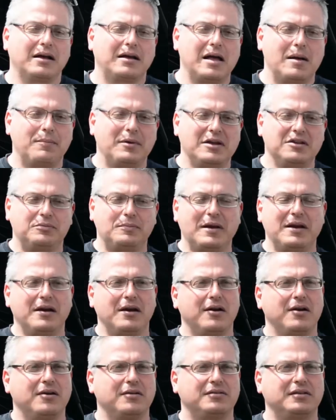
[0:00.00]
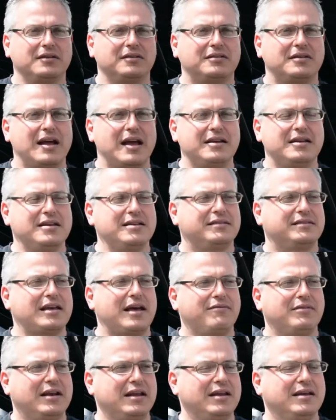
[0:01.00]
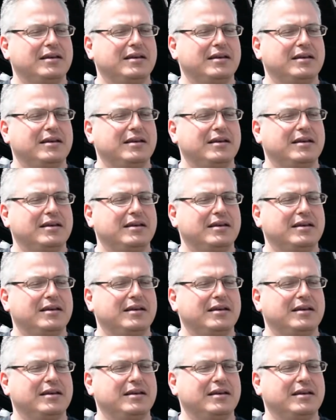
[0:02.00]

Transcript: company's been here since 1970.